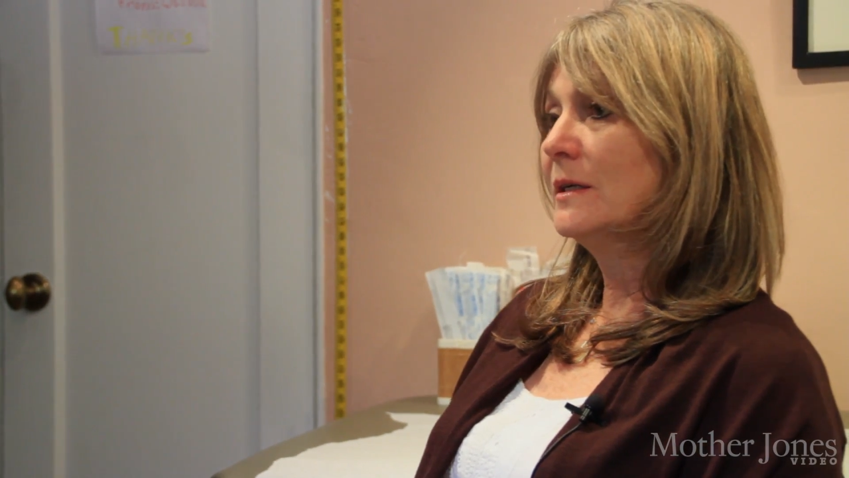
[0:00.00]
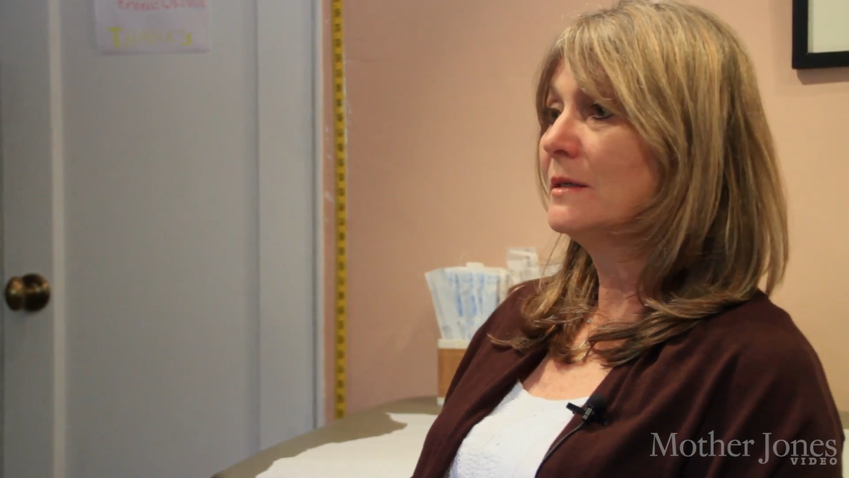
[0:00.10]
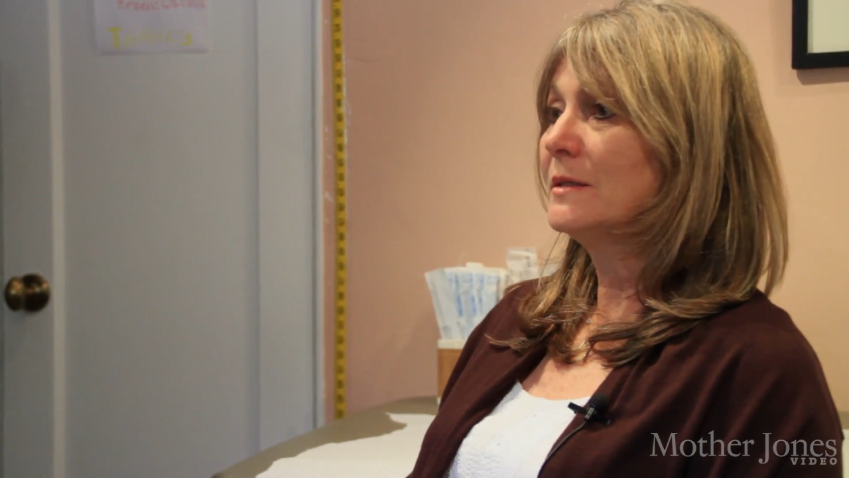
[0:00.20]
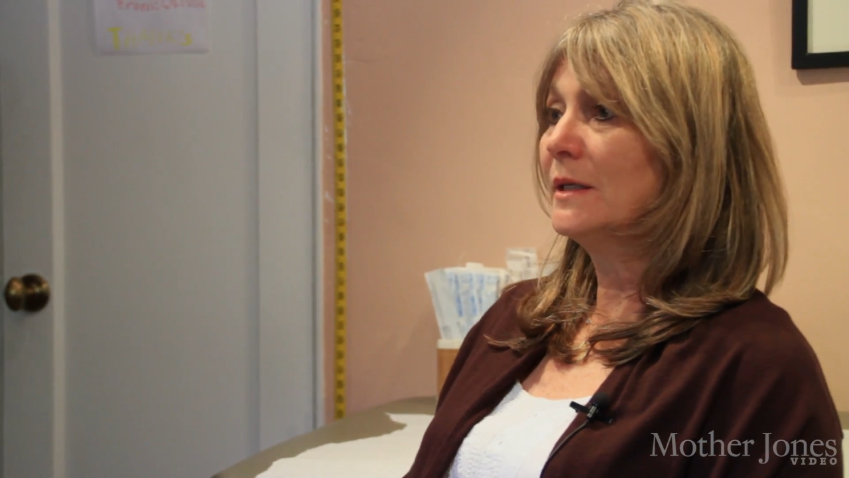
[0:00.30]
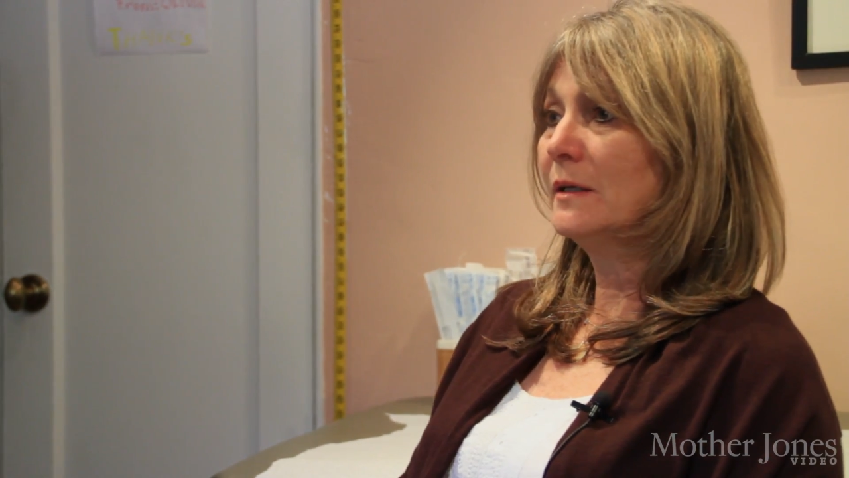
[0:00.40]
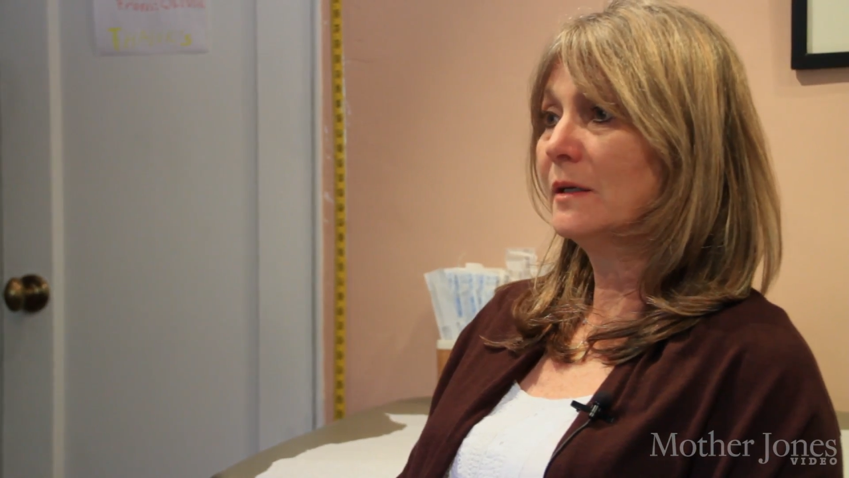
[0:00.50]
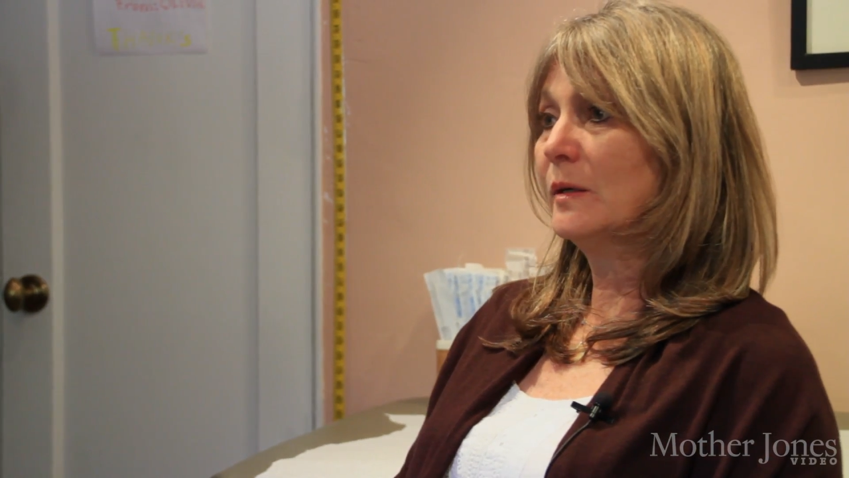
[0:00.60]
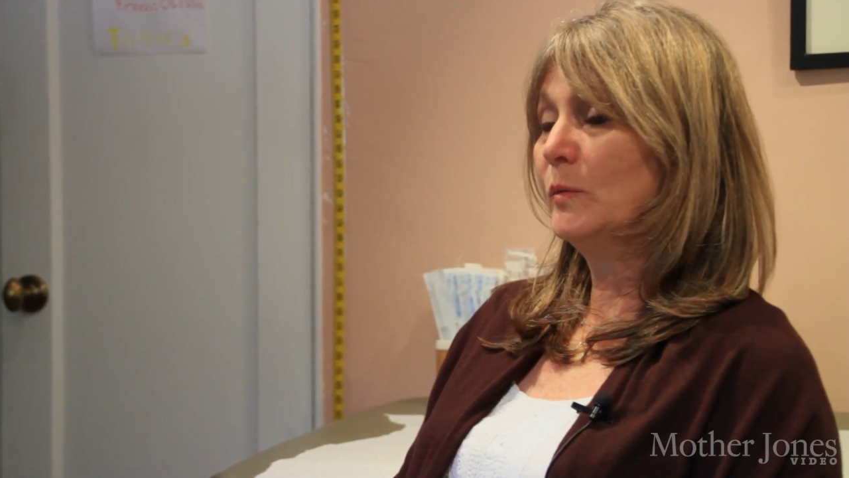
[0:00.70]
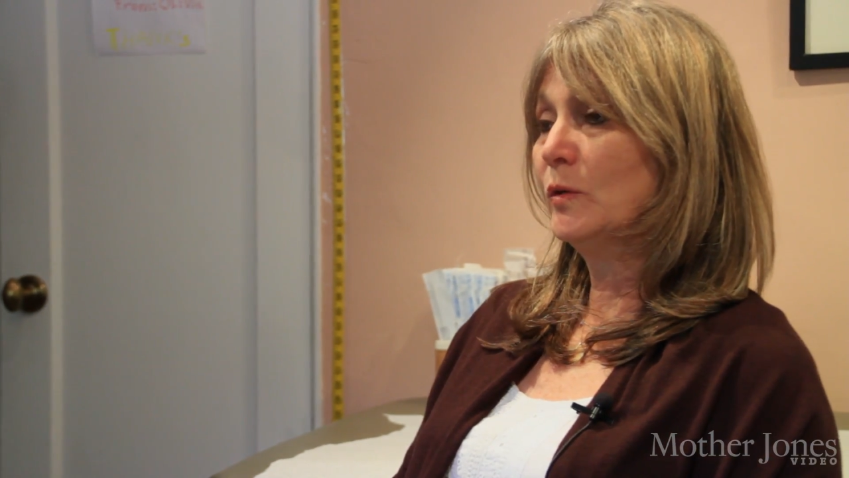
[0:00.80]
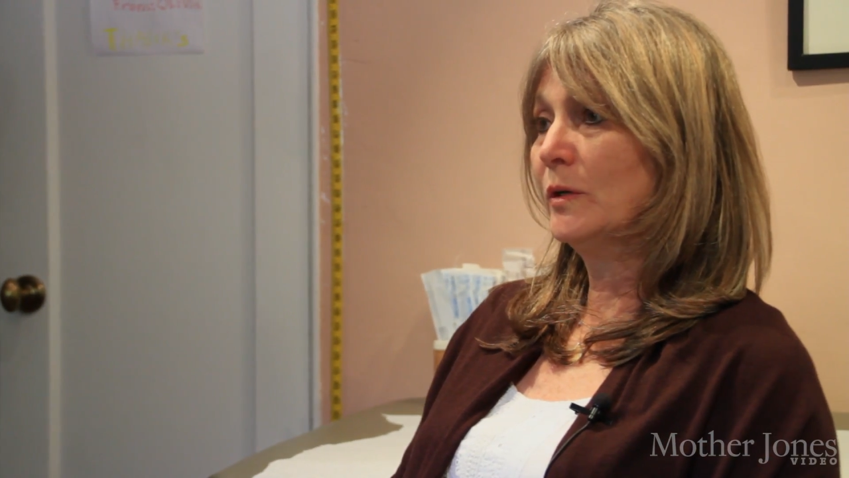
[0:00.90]
see in the
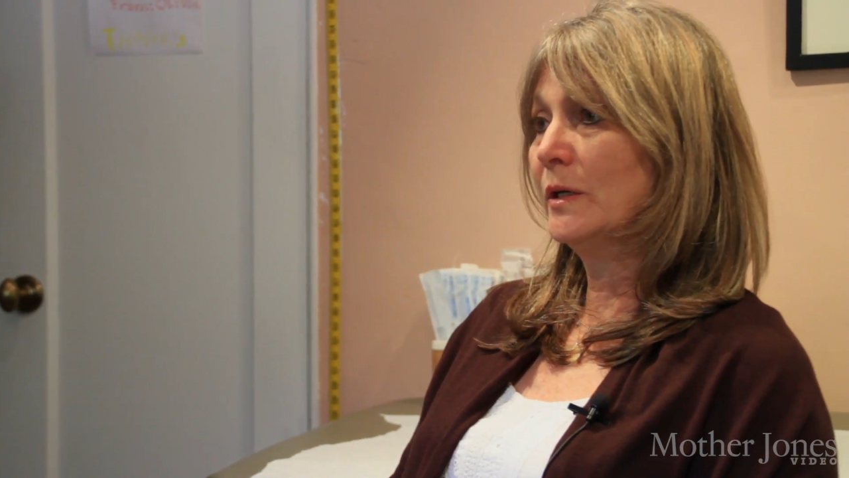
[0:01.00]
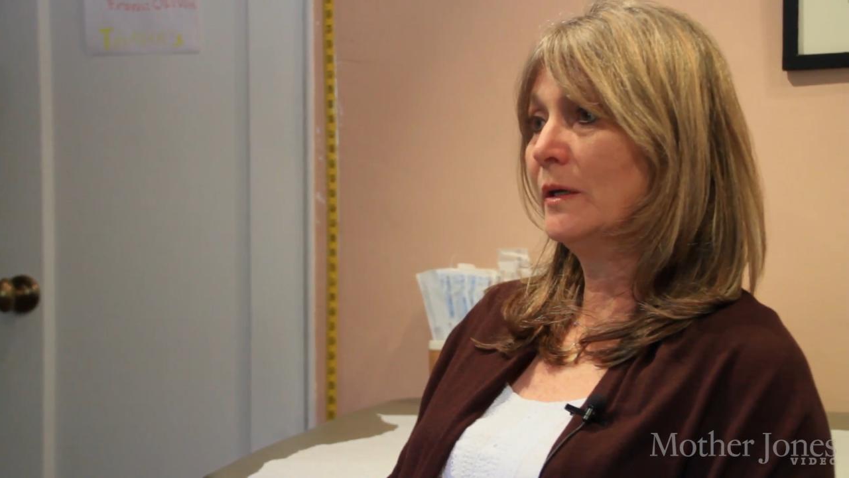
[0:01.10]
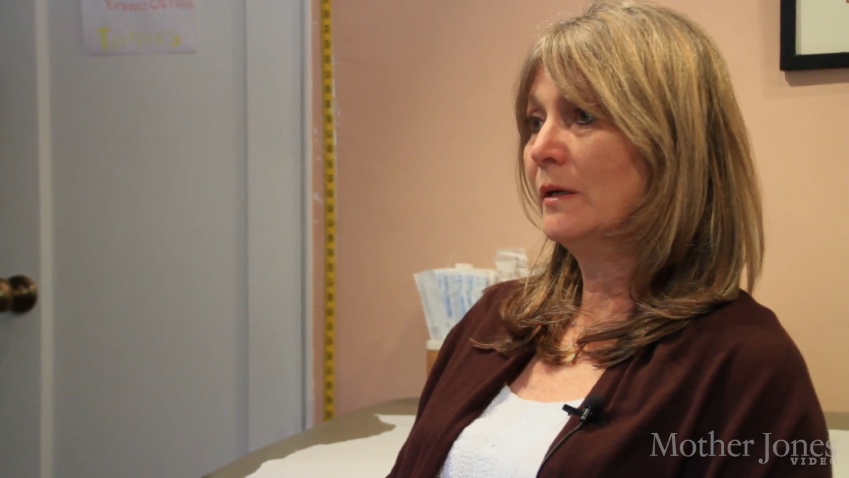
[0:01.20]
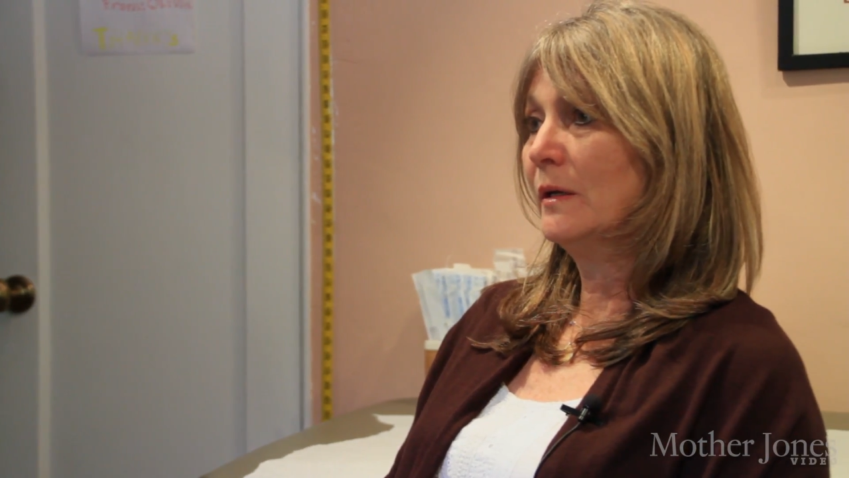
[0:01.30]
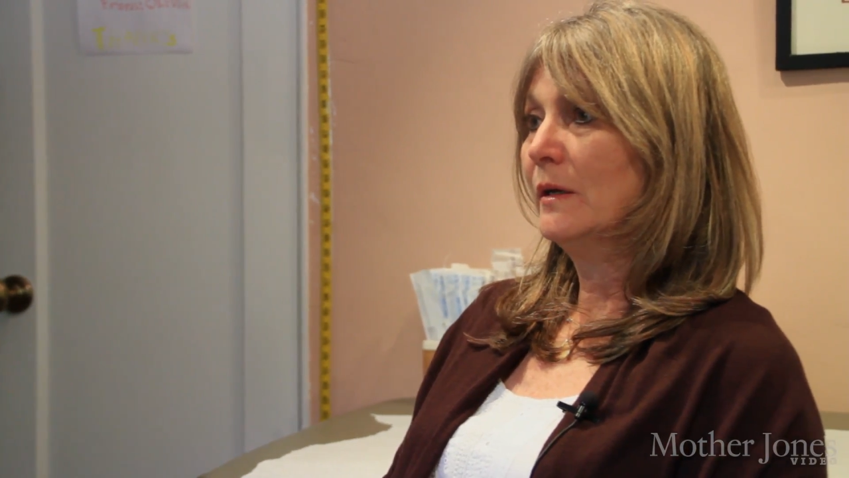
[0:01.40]
community